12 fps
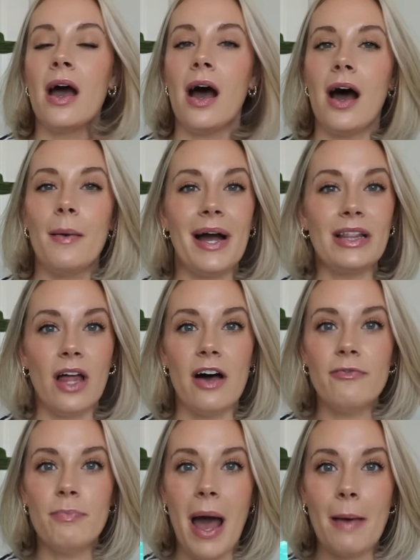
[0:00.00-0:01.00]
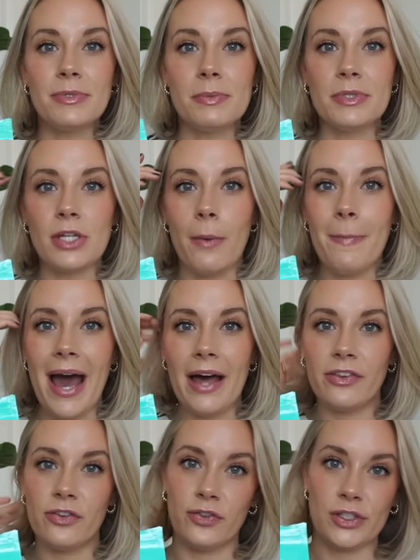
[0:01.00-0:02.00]
Um, I love Epsom salt
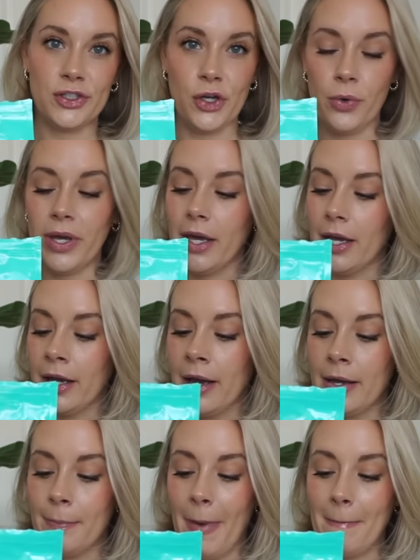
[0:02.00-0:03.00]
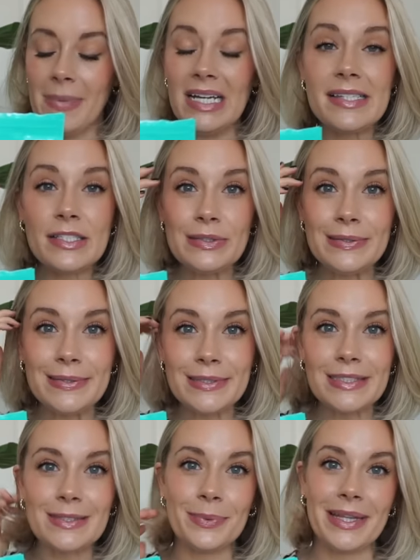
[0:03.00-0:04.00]
baths for soaking my
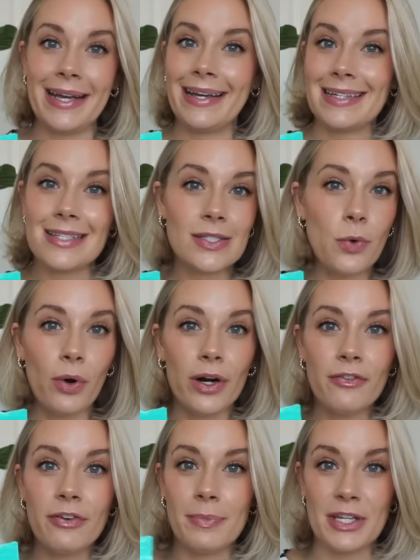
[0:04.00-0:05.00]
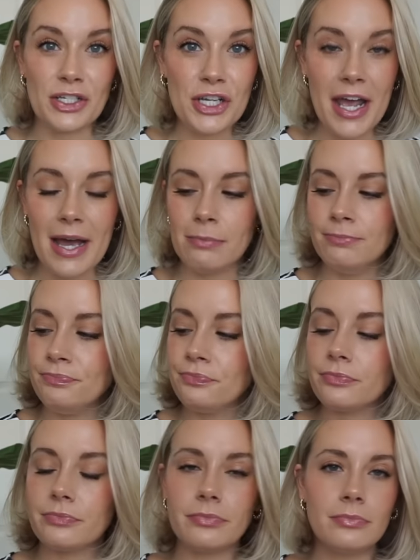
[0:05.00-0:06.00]
muscles when they get sore from the gym
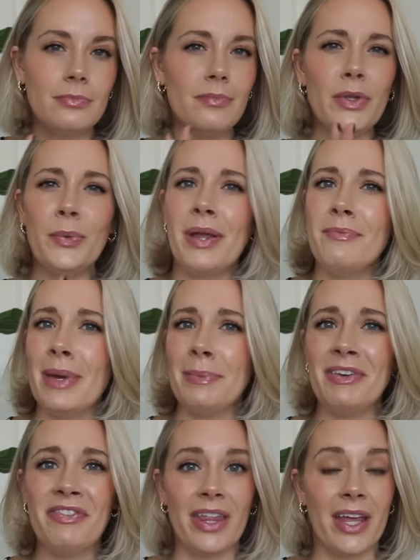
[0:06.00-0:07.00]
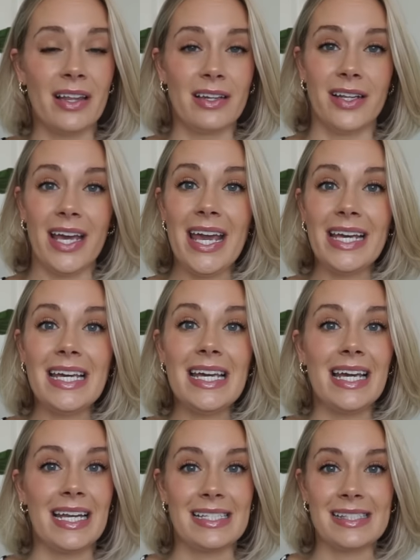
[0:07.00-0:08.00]
when I'm maybe feeling a little achy,
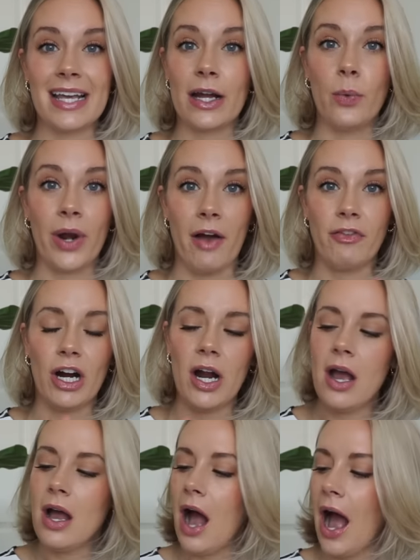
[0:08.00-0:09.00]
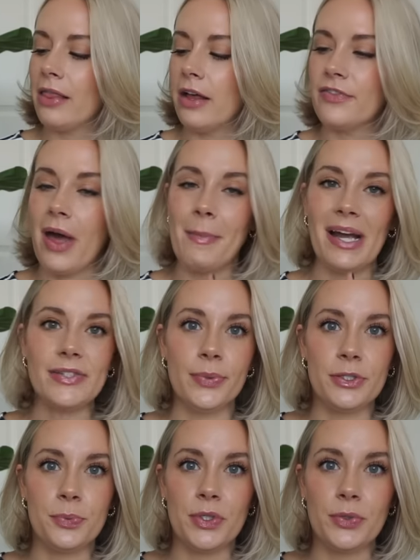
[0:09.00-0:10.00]
getting sick, whatever. I love them. I
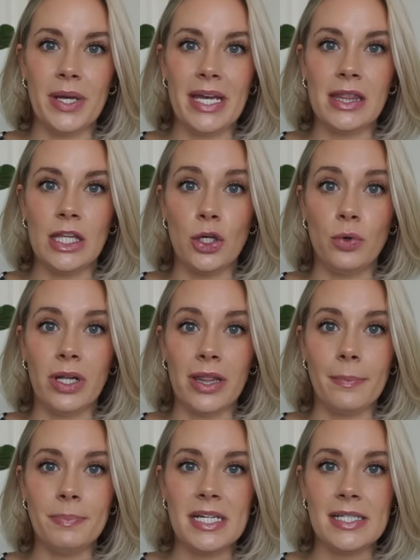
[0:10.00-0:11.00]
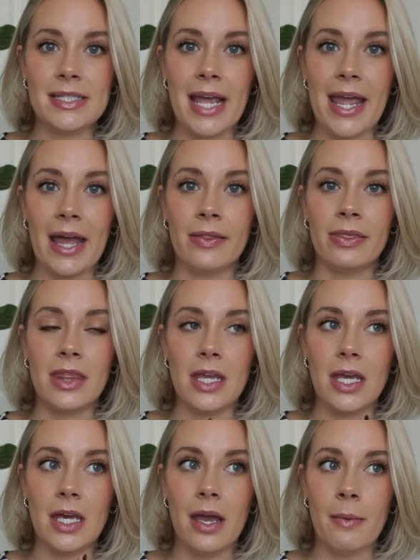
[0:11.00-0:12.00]
switch between the eucalyptus and
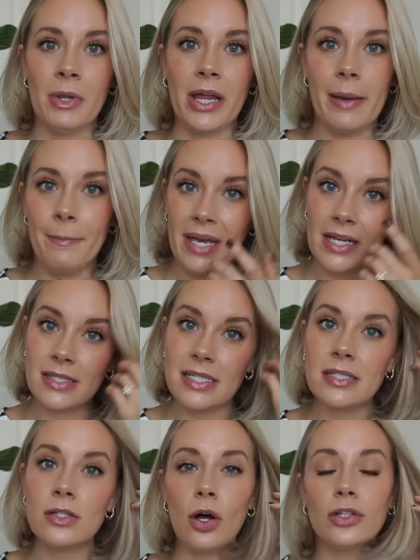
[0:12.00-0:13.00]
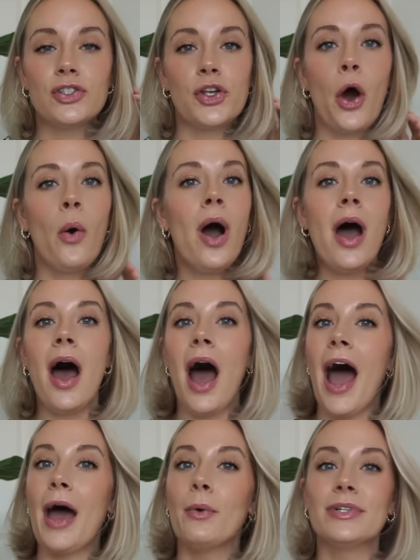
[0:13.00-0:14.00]
the Himalayan pink sea salt, so
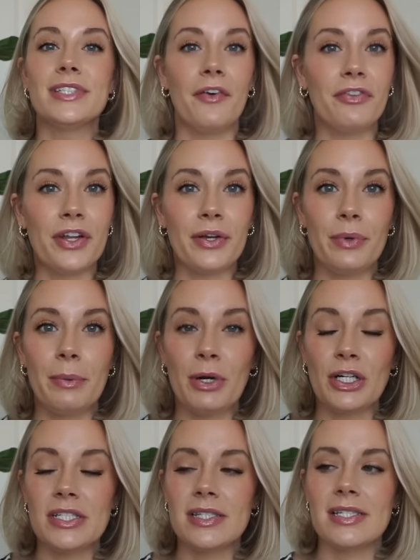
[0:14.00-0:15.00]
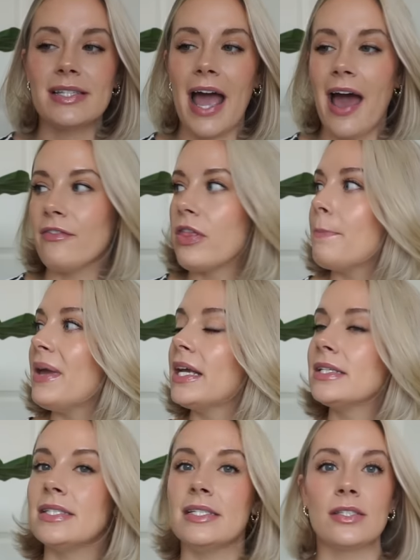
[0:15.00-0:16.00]
I will definitely repurchase this. I have the pink
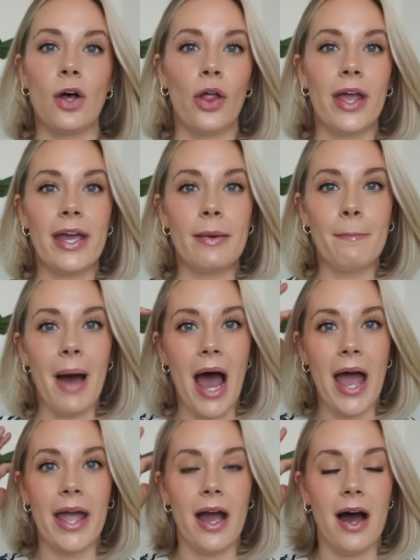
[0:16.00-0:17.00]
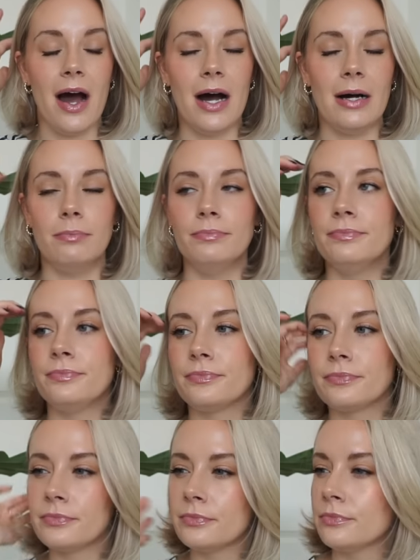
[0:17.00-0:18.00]
sea salt in my um,
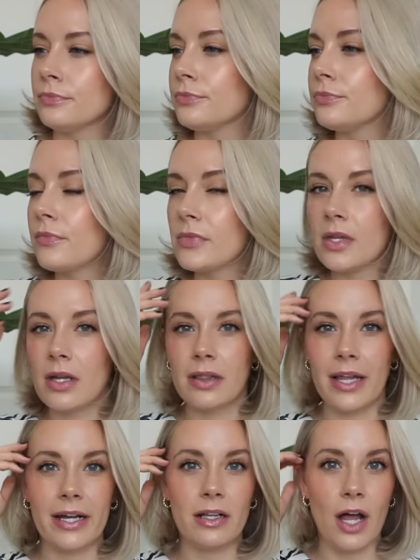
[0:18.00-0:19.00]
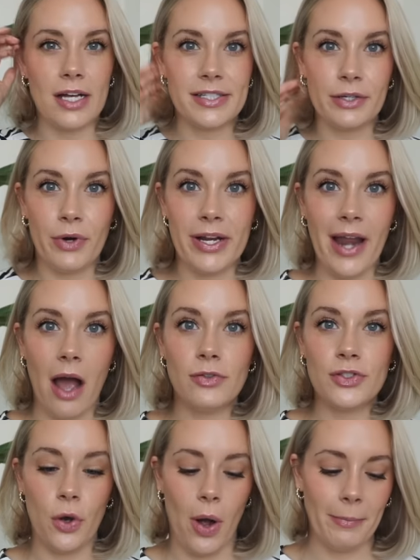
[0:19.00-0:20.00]
like closet right now,
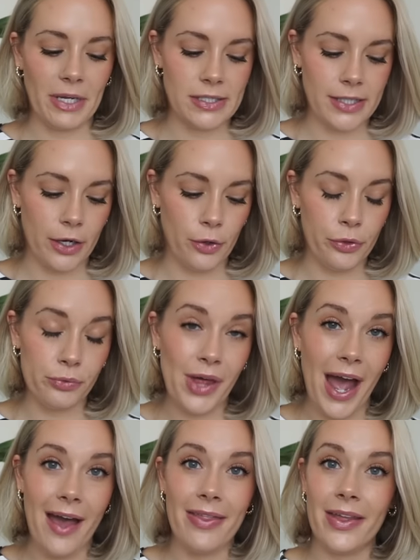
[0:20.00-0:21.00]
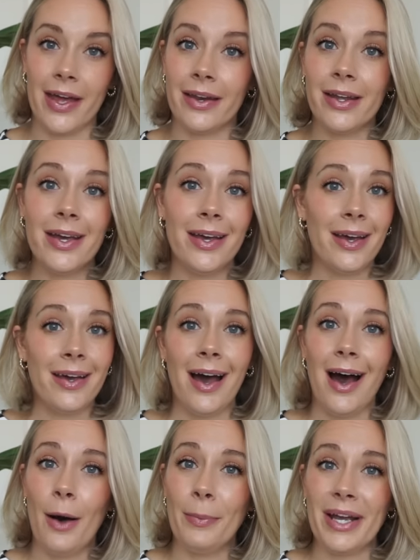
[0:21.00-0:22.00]
so I'm gonna cycle through that and then
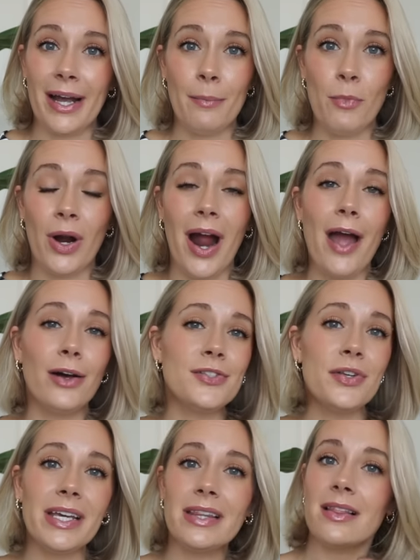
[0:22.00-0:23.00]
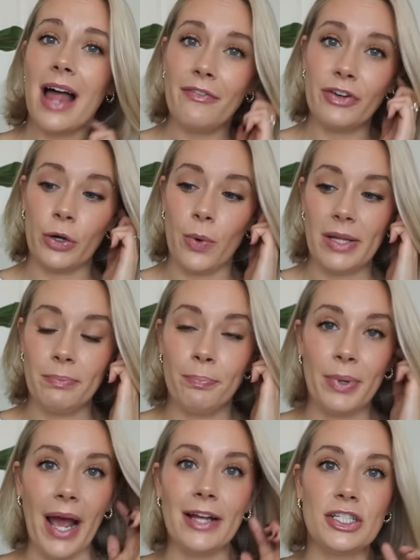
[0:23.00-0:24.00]
I'll pick up more. I also like the lavender one,
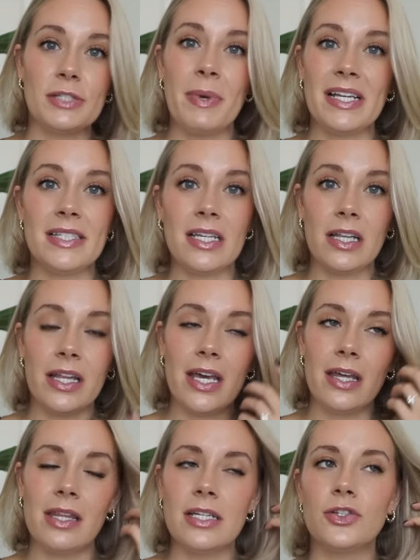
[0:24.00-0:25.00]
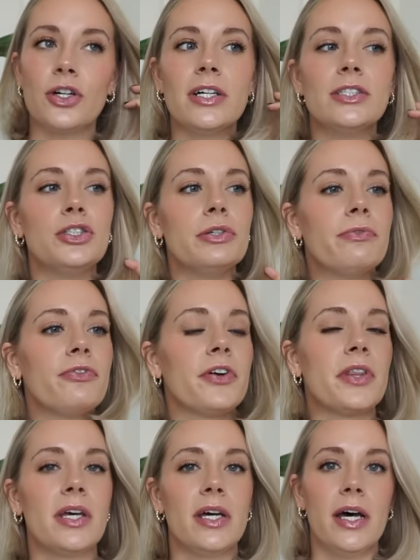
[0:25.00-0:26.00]
but I just basically, these are a dupe for
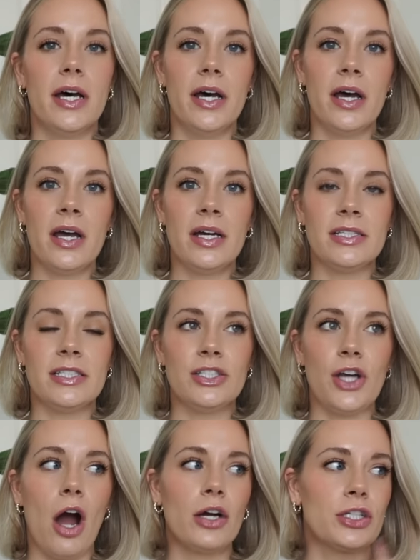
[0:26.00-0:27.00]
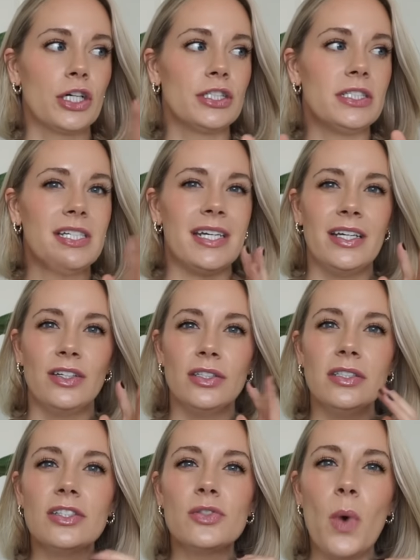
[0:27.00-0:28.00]
the Dr.
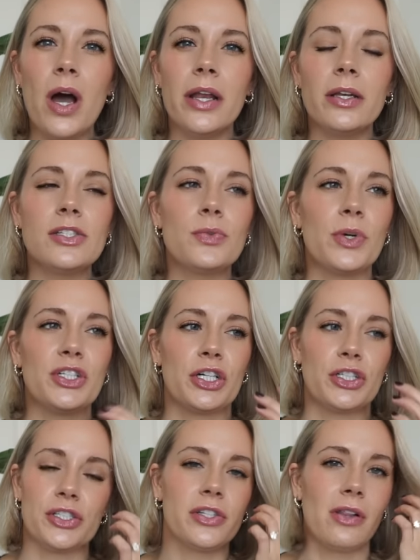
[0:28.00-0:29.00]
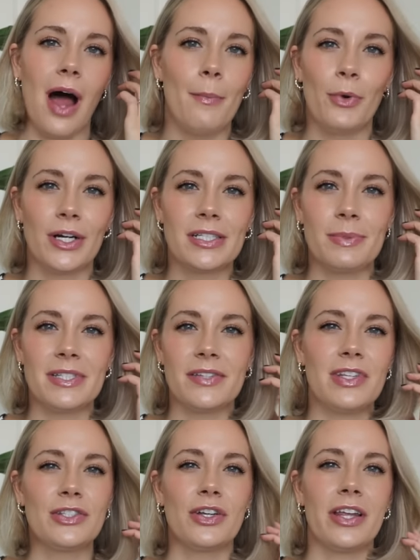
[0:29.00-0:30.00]
Teal's ones, which are just a lot more expensive.
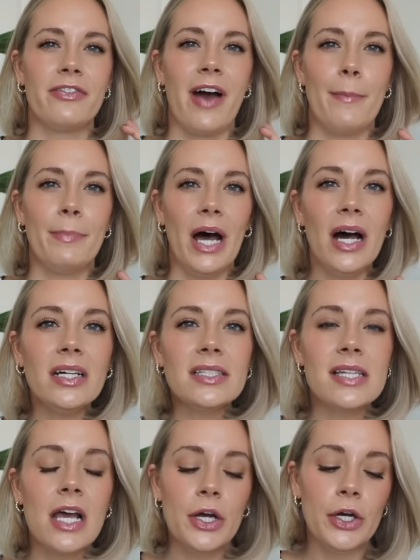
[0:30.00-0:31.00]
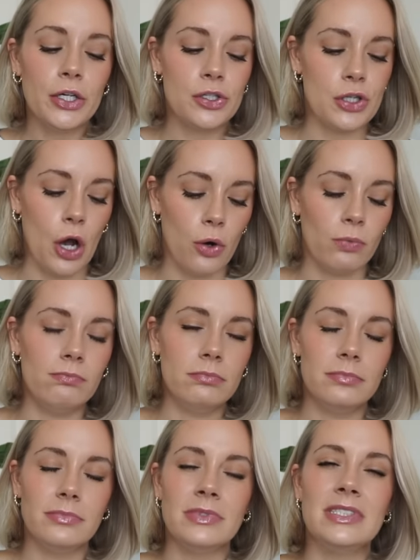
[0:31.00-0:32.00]
These are like five bucks. So
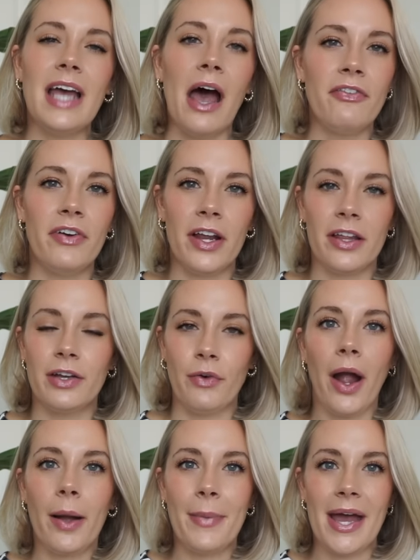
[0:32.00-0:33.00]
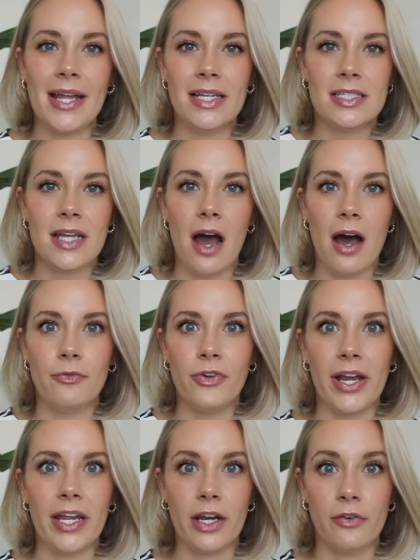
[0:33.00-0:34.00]
definitely recommend um,
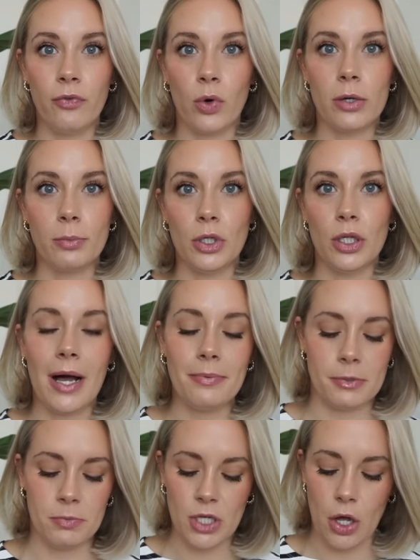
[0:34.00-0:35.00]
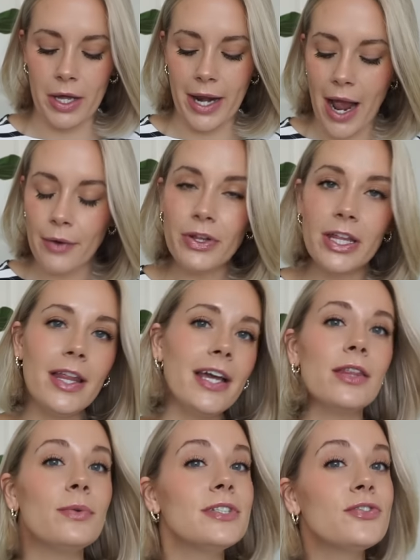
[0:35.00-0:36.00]
finding an affordable Epsom salt. And I really
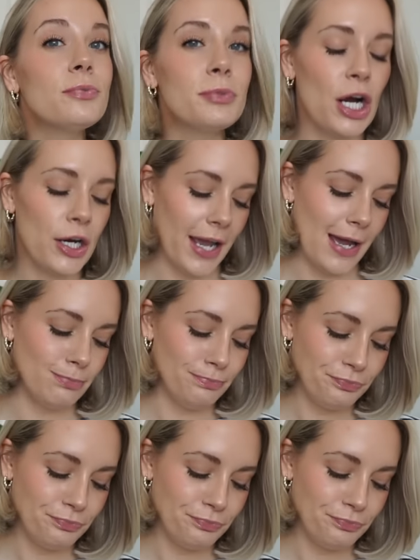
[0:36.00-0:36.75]
like the ones from Target.